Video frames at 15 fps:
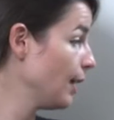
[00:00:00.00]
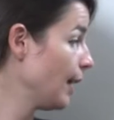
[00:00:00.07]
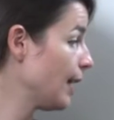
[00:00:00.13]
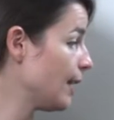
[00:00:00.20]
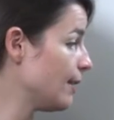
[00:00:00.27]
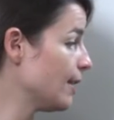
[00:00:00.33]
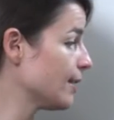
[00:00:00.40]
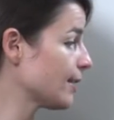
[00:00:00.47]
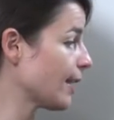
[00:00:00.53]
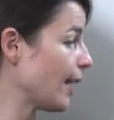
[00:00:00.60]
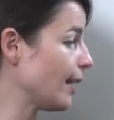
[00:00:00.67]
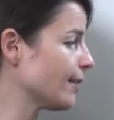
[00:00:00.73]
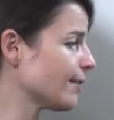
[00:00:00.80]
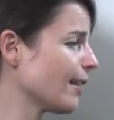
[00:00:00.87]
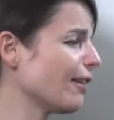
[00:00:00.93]
In this
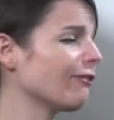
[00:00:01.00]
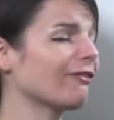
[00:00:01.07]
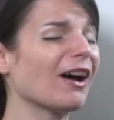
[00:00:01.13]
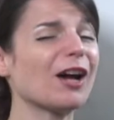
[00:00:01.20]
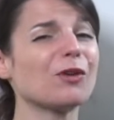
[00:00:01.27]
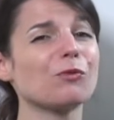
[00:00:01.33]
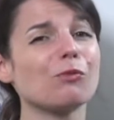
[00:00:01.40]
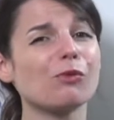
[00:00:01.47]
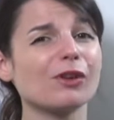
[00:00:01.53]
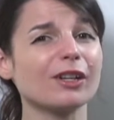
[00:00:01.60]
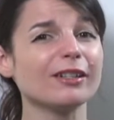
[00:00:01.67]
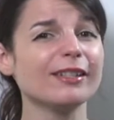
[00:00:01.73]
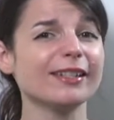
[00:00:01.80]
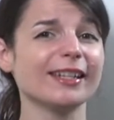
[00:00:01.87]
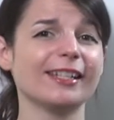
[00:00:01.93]
case, if I
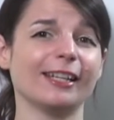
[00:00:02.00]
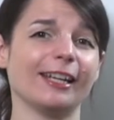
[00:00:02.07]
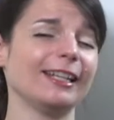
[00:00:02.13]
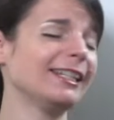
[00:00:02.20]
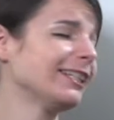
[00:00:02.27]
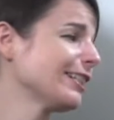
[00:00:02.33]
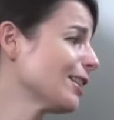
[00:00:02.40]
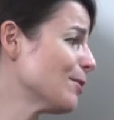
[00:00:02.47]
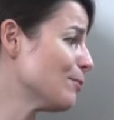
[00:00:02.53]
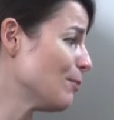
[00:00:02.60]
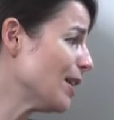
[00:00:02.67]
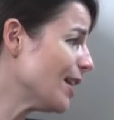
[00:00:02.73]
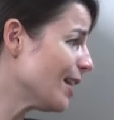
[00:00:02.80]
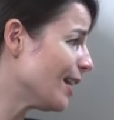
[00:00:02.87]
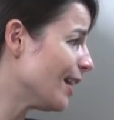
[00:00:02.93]
weren't attending a
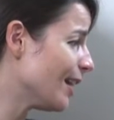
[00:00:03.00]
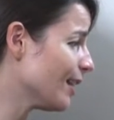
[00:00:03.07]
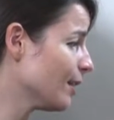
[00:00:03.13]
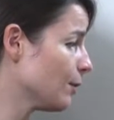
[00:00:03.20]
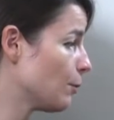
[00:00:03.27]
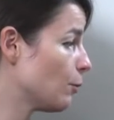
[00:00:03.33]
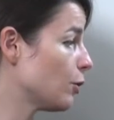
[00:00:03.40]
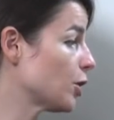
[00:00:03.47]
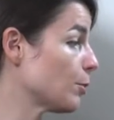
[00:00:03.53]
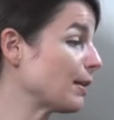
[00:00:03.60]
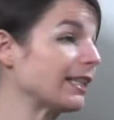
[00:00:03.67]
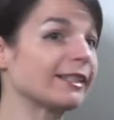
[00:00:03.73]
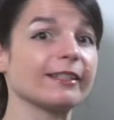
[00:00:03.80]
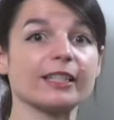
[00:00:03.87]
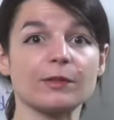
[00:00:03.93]
meeting, which
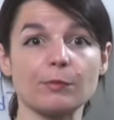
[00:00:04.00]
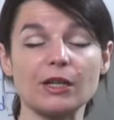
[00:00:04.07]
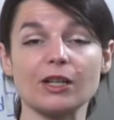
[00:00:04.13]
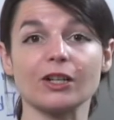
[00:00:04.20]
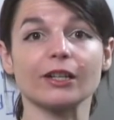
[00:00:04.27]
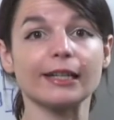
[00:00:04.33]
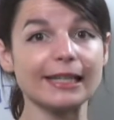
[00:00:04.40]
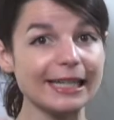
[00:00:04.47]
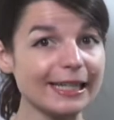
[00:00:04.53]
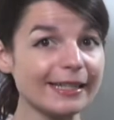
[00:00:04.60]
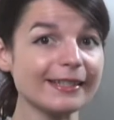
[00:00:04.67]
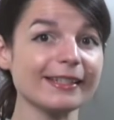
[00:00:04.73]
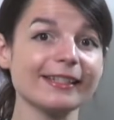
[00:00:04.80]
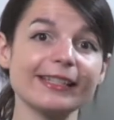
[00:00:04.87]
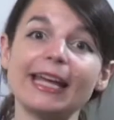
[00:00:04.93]
means the speaker
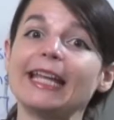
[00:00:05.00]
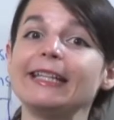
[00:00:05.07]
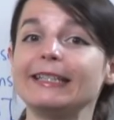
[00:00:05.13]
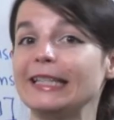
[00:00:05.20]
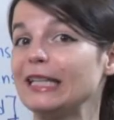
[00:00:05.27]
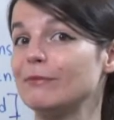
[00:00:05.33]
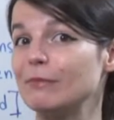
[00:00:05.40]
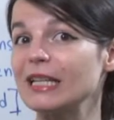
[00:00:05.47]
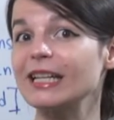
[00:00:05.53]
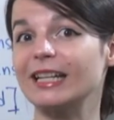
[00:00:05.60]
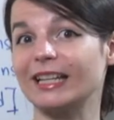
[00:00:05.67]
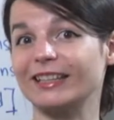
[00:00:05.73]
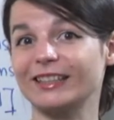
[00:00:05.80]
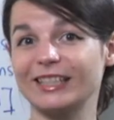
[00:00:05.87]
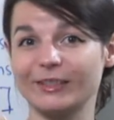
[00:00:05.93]
is attending a
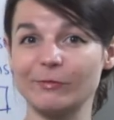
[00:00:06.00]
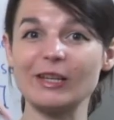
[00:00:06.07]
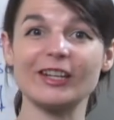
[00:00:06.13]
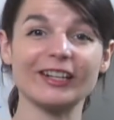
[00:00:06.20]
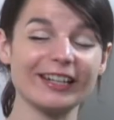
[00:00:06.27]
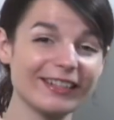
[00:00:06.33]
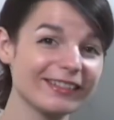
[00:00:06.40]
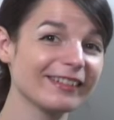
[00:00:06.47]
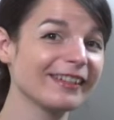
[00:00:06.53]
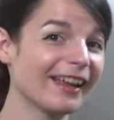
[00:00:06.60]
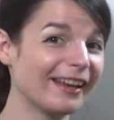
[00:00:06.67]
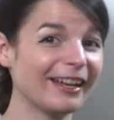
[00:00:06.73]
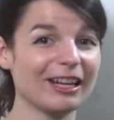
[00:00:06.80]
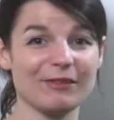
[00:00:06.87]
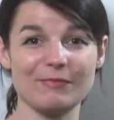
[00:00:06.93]
meeting, the speaker is
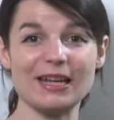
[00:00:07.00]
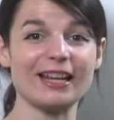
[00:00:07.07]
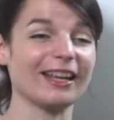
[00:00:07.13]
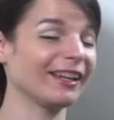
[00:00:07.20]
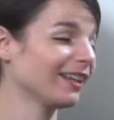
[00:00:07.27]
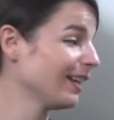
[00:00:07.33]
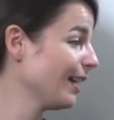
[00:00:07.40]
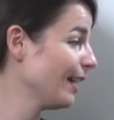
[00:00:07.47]
attending a meeting,